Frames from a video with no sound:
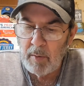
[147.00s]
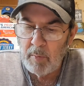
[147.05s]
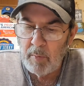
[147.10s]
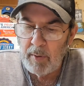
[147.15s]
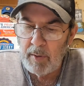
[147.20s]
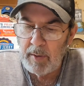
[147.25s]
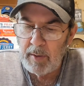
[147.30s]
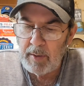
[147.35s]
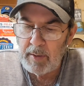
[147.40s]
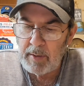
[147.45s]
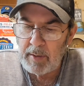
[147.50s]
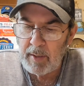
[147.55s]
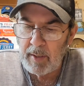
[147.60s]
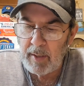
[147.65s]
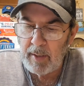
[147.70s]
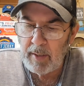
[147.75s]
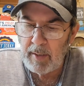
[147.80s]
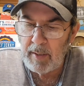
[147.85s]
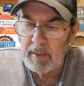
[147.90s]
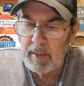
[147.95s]
Whitney
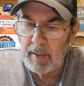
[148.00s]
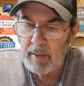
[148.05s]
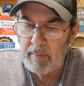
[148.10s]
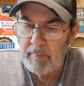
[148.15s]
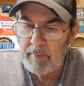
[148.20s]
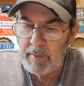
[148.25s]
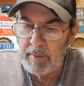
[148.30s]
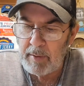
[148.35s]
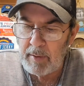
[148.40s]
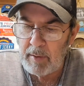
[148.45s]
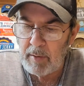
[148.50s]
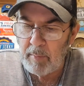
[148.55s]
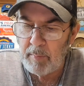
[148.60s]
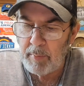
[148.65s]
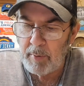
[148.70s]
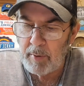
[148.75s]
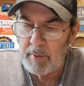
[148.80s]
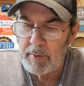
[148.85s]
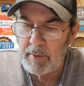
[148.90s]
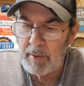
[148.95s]
stated, "Every single
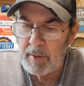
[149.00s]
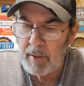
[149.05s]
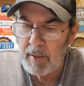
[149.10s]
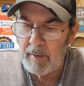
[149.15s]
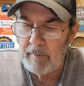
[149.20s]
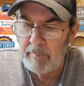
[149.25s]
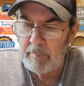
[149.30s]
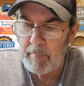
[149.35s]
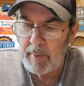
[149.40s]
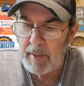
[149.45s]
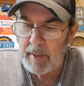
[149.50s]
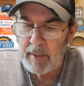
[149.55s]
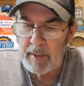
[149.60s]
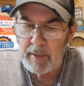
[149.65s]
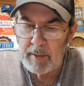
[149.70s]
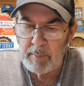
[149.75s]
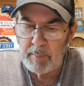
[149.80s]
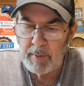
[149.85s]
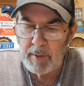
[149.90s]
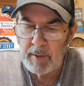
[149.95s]
person I've met
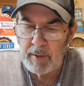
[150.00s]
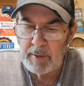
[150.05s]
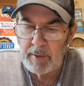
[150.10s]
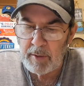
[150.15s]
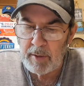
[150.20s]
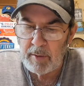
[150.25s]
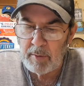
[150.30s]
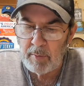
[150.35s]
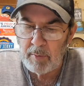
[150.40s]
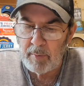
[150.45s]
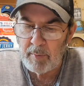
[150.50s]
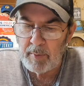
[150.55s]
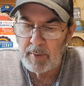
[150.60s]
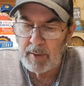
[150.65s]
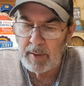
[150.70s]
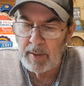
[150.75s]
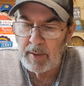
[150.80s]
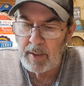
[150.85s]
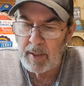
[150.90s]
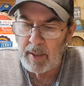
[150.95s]
has been a
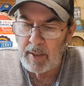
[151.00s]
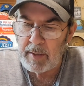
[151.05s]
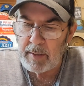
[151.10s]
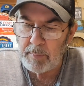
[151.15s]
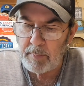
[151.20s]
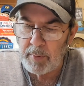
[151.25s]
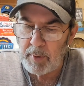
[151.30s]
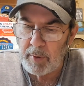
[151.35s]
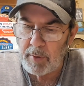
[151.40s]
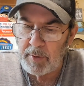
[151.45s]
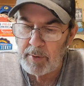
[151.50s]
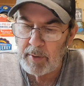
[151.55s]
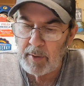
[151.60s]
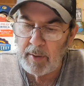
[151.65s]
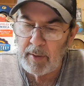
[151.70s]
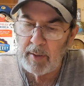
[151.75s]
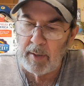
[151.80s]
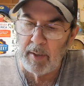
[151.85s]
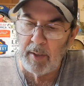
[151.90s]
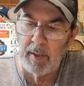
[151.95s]
genuinely nice
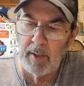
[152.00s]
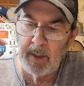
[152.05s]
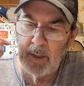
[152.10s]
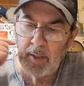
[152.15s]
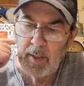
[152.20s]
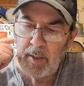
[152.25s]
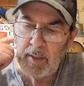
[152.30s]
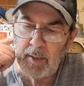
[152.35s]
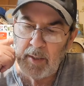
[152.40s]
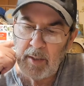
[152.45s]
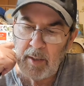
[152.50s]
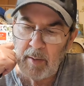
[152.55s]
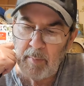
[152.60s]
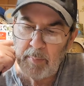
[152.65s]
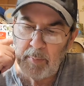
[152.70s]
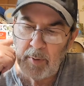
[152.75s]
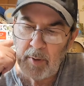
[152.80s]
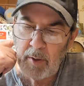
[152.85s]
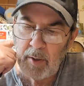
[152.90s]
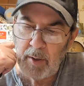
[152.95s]
person," and he
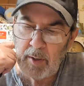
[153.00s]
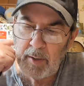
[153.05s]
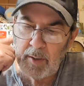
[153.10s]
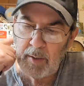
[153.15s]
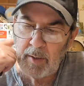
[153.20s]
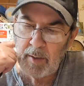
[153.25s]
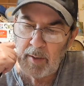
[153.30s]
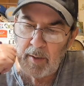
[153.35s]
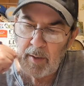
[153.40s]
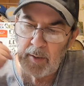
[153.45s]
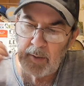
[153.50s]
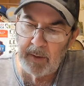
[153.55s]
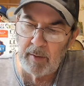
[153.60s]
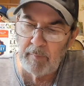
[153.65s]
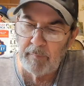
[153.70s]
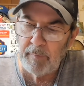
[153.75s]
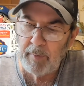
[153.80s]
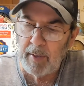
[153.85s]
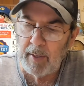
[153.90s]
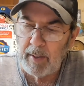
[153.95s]
applauded the
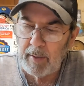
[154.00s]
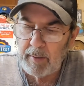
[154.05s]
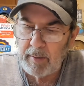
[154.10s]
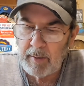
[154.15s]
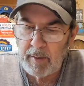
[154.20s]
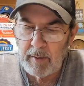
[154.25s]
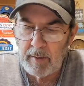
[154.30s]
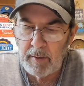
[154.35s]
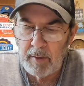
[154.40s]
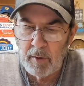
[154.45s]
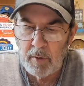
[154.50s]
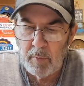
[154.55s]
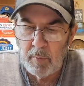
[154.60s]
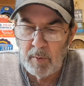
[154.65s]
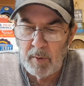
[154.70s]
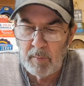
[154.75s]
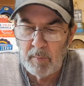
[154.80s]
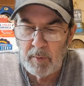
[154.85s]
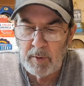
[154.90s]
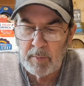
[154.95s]
fact that no
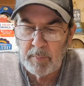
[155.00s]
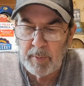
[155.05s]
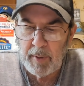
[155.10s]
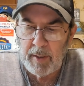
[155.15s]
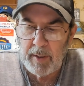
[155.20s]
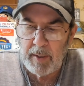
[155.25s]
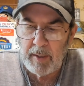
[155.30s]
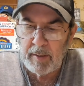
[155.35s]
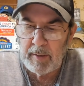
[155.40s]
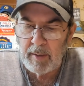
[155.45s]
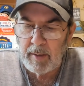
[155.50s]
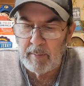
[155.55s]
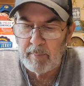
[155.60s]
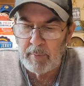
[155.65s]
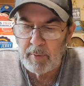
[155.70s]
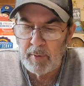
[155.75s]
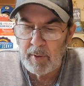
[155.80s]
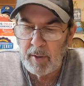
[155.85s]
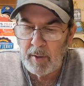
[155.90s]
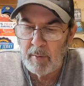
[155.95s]
one was paying them
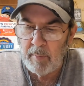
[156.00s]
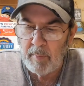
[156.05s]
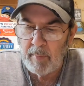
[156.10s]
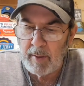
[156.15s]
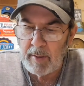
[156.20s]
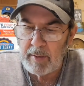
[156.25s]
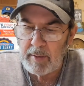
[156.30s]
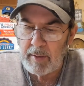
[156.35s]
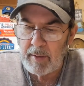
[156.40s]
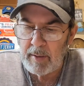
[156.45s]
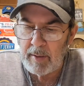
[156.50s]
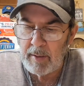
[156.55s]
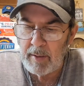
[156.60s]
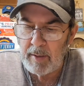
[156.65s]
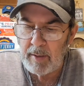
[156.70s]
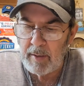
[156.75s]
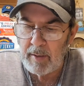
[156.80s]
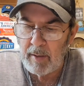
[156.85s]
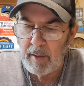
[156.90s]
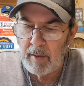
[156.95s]
to help my
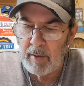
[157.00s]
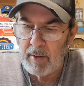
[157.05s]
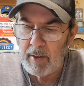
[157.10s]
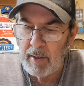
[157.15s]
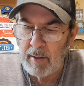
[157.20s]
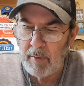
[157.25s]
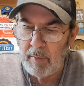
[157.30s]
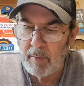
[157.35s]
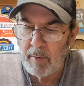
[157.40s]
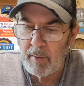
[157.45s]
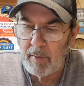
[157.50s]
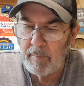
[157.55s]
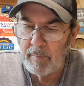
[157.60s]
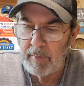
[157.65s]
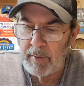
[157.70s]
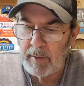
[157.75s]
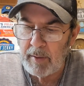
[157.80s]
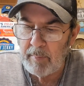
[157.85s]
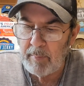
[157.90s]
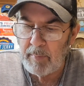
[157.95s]
city in our hour of
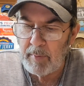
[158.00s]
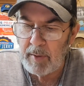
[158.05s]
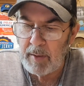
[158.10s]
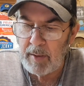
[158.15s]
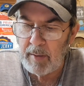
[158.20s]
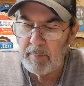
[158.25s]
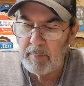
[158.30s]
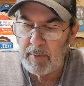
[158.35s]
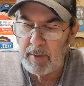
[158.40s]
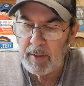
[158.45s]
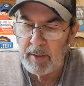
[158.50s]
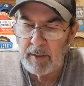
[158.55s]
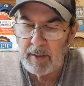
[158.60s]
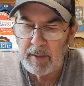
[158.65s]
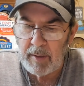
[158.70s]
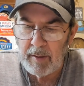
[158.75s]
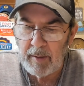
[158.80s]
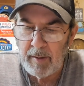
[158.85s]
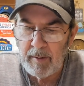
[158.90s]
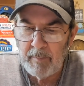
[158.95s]
deep, deep
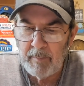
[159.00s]
need.